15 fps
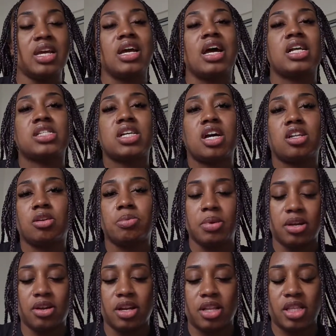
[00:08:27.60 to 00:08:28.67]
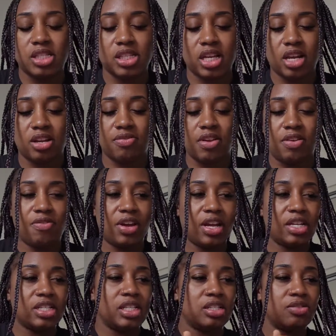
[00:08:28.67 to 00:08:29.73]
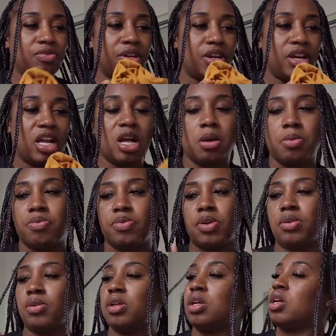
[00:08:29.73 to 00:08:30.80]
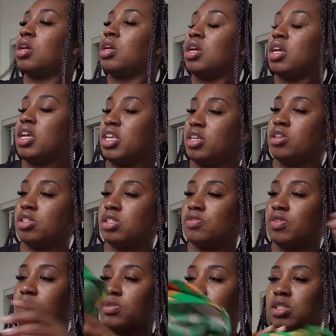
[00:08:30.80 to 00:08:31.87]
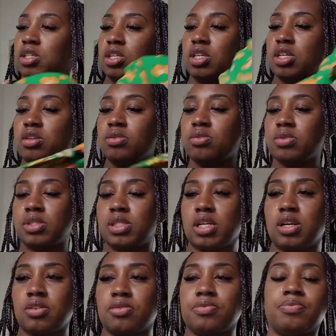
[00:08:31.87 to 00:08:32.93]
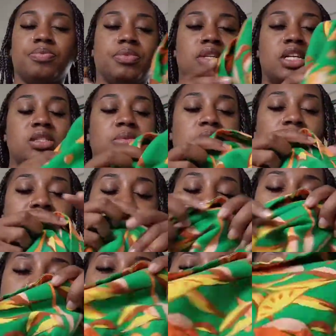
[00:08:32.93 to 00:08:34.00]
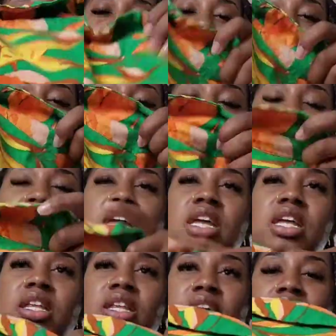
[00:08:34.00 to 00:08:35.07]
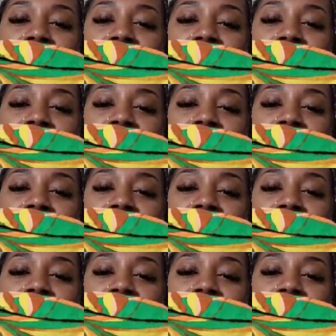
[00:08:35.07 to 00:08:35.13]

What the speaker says: a toddler, period, this kind of advice is very helpful and useful to you. So that's what I recommend. And like I